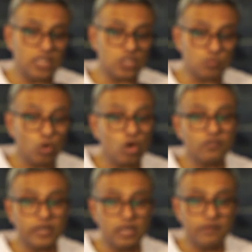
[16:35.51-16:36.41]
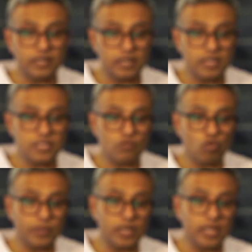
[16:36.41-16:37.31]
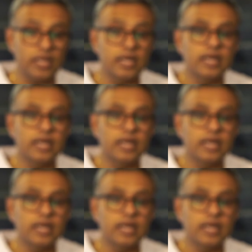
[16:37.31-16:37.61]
is more often elevated in COPD.